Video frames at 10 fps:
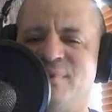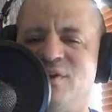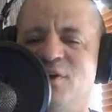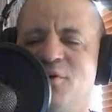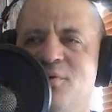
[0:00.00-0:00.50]

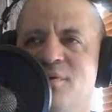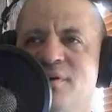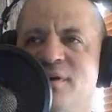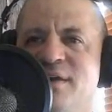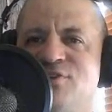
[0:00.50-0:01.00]
You know,
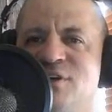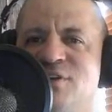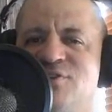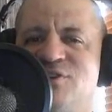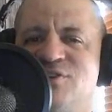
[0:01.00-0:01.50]
it's
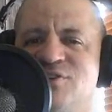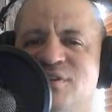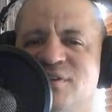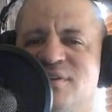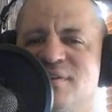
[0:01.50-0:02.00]
just,
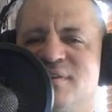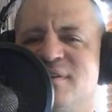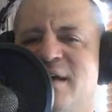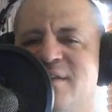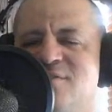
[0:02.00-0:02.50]

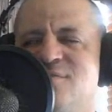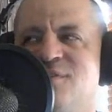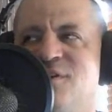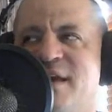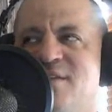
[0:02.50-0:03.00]
I just
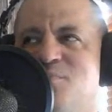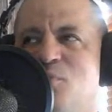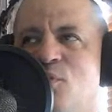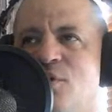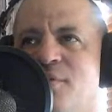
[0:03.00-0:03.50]
feel like it's
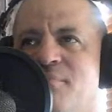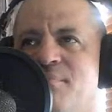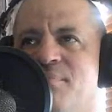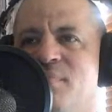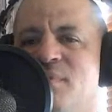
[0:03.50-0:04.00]
more
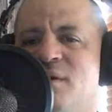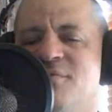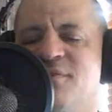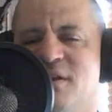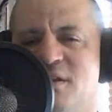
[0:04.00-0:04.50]

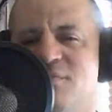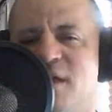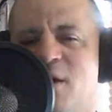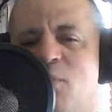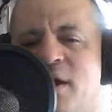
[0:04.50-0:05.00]
effective
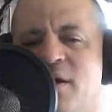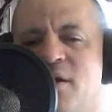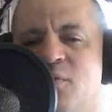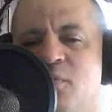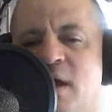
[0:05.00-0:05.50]
that way
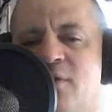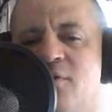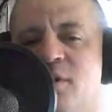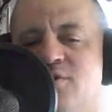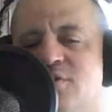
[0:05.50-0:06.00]

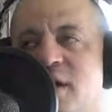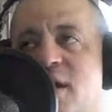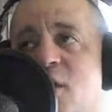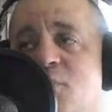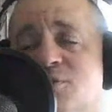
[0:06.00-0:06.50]
rather than
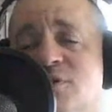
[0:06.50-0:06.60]
saying, hey, well,